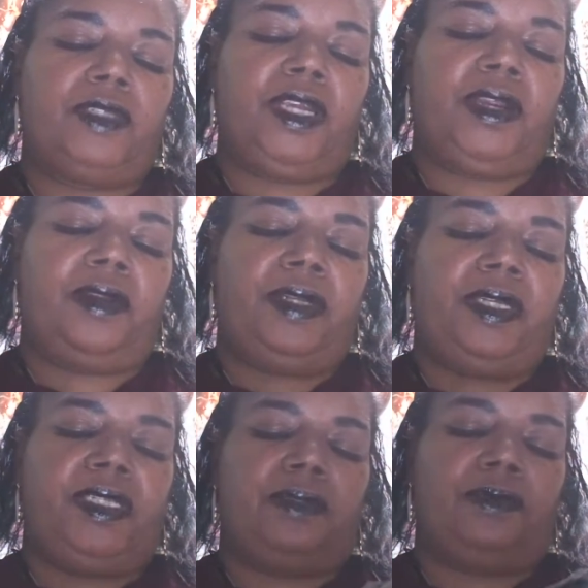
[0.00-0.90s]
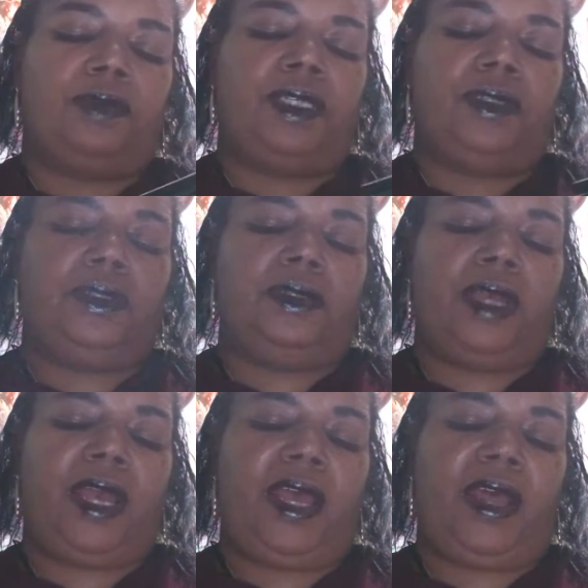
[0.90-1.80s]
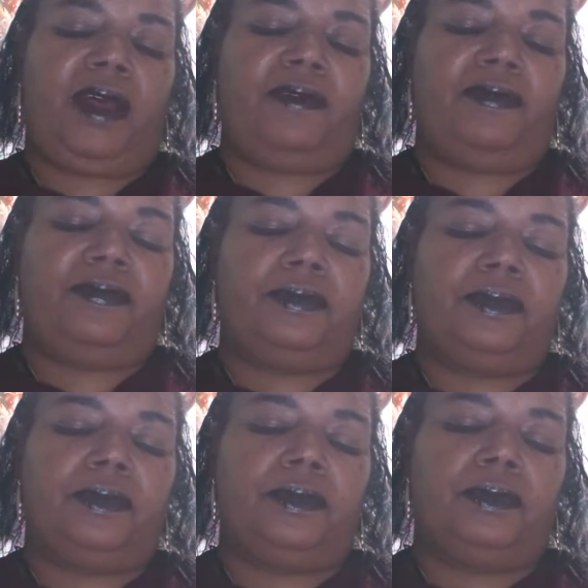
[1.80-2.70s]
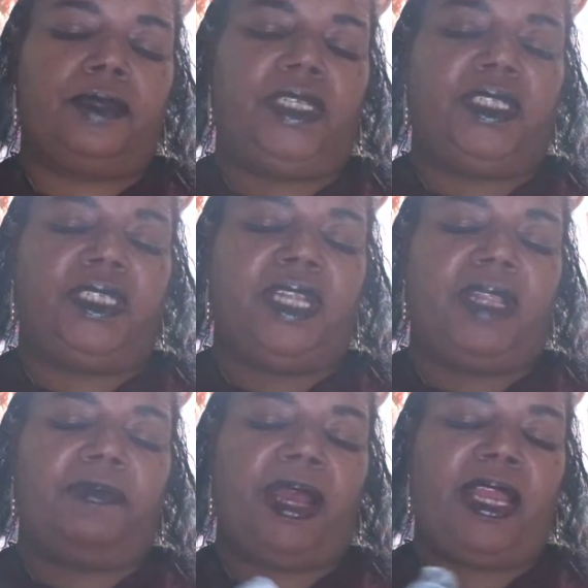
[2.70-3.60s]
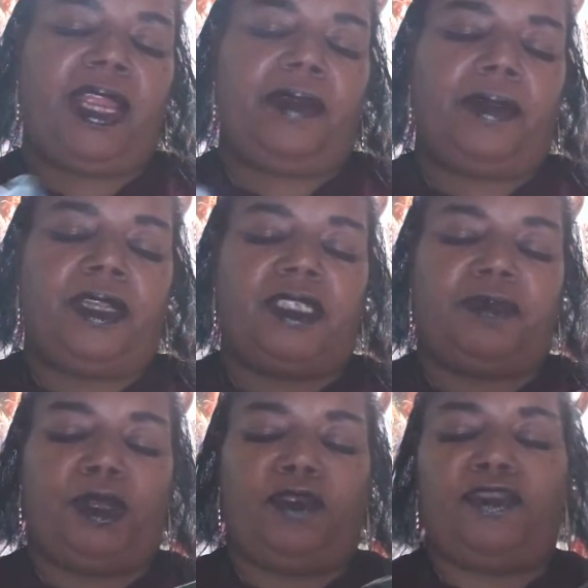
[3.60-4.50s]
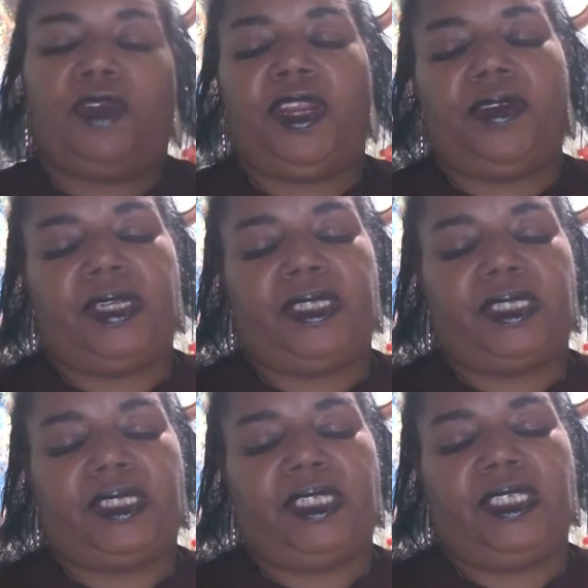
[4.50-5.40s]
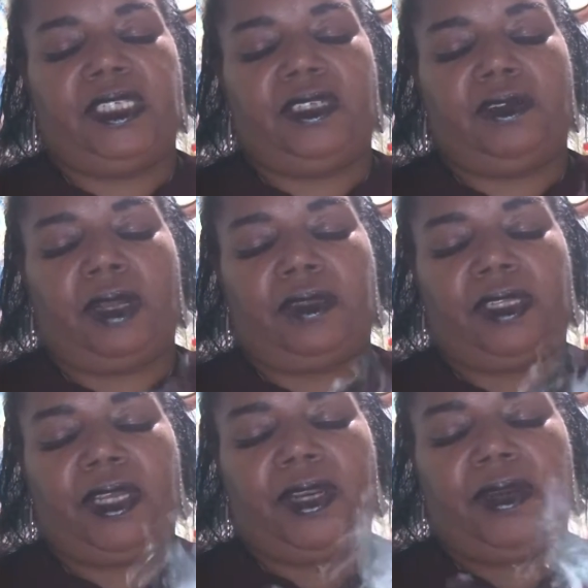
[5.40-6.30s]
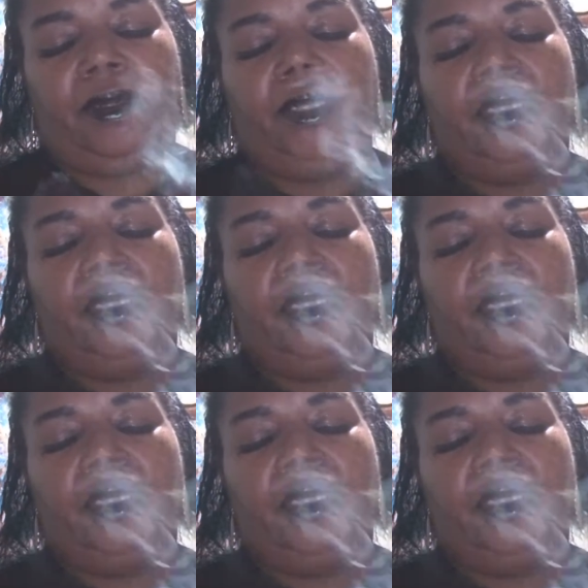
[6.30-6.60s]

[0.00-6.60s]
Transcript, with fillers: Aries, what do you have? What is it that my Arians, beautiful Arians, need to know out there?